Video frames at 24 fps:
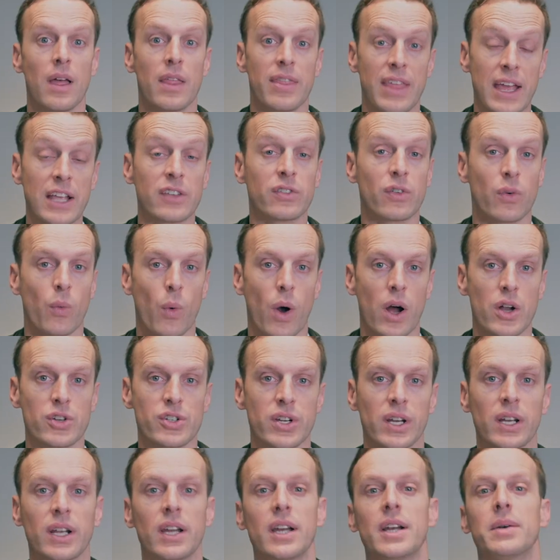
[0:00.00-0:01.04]
Thanks for
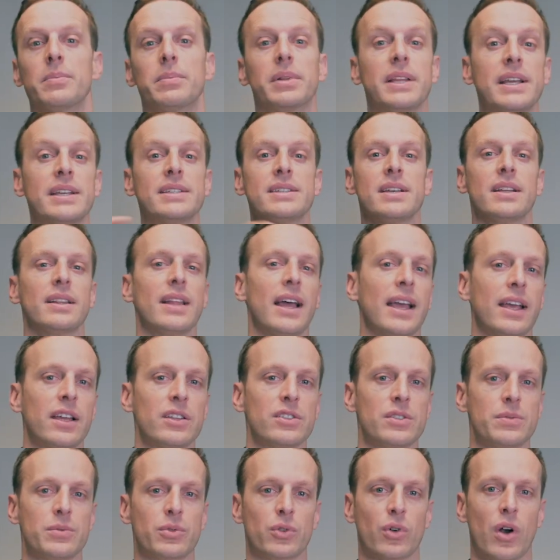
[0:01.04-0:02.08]
watching. Please hit like and
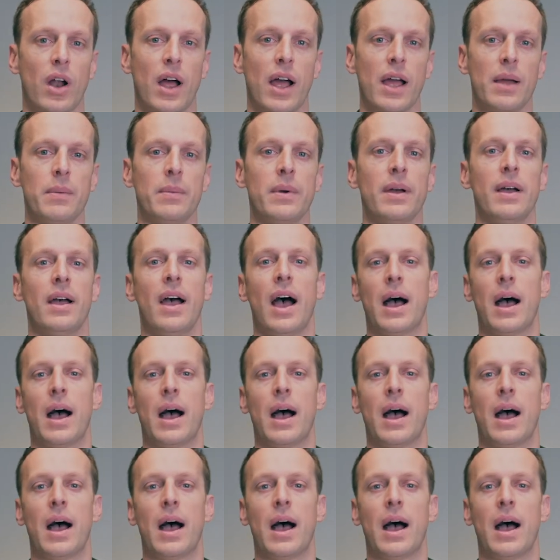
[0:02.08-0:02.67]
subscribe.